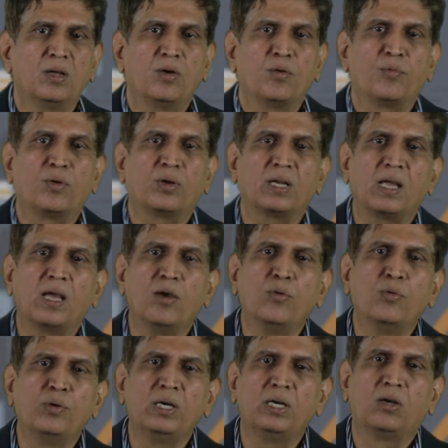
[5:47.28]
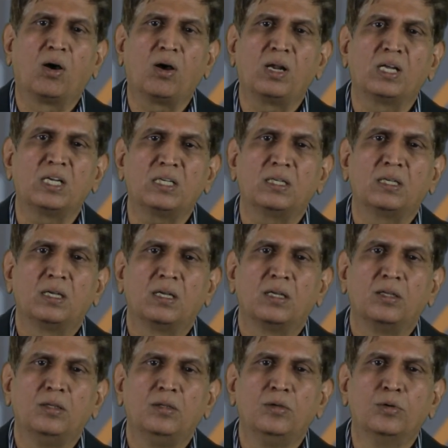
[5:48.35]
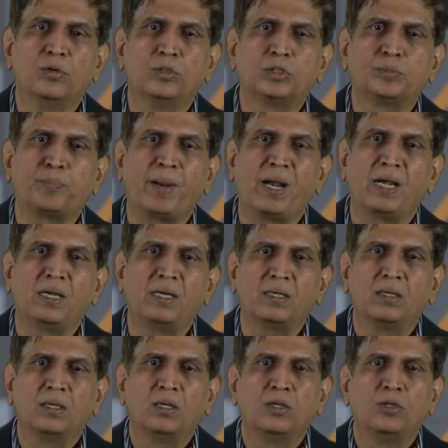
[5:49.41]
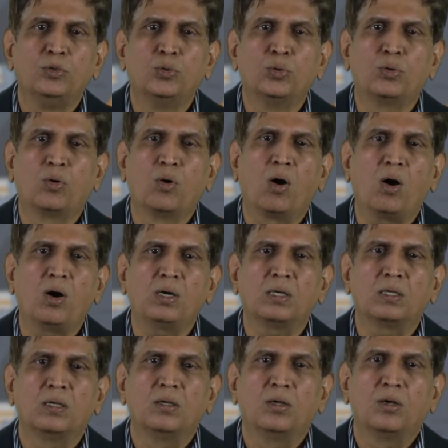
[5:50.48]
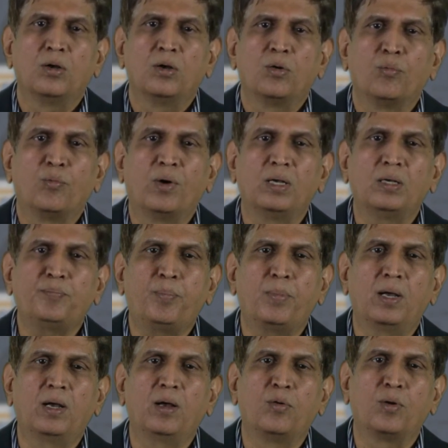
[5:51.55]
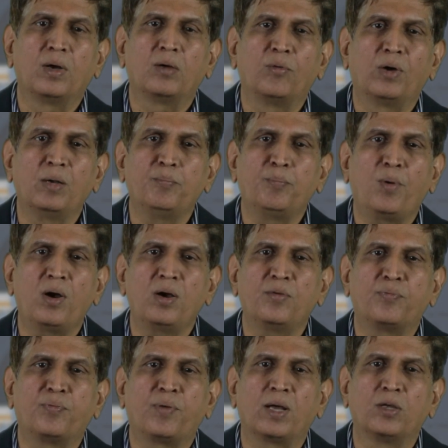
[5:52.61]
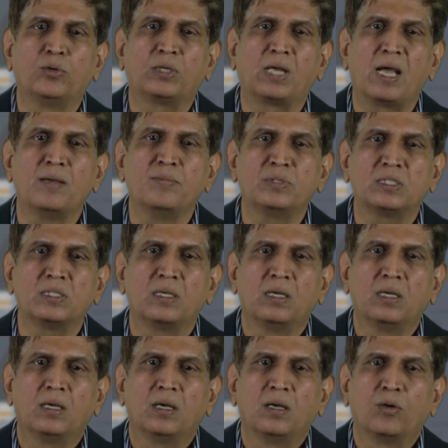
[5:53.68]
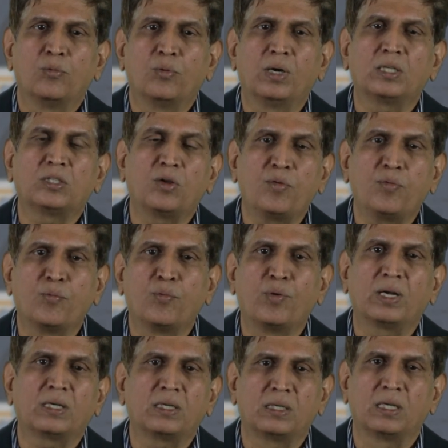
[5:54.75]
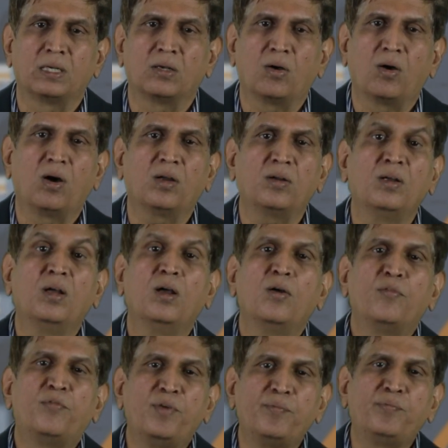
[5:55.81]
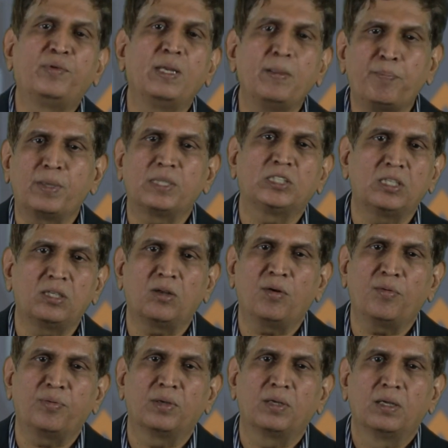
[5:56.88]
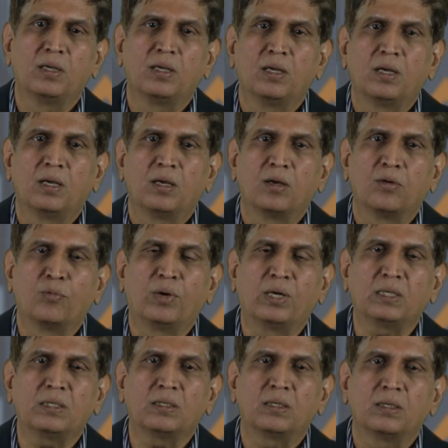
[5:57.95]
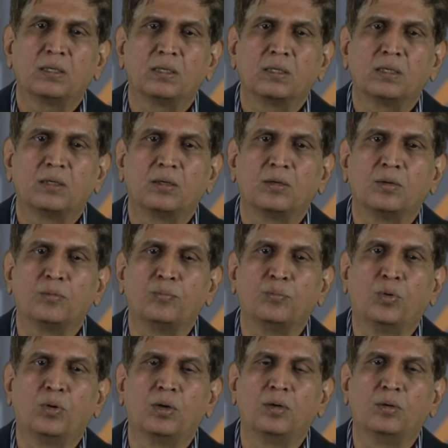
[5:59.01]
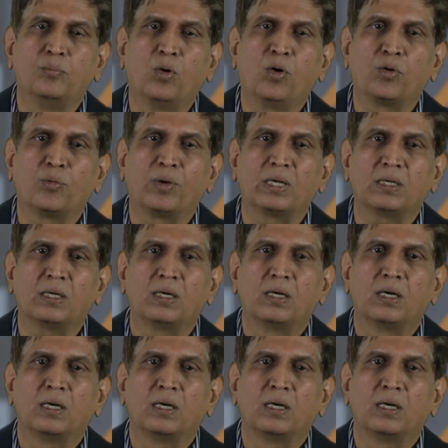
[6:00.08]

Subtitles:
for every dollar you spent, you got 1.5 times worth of work done, or 50% of work, more work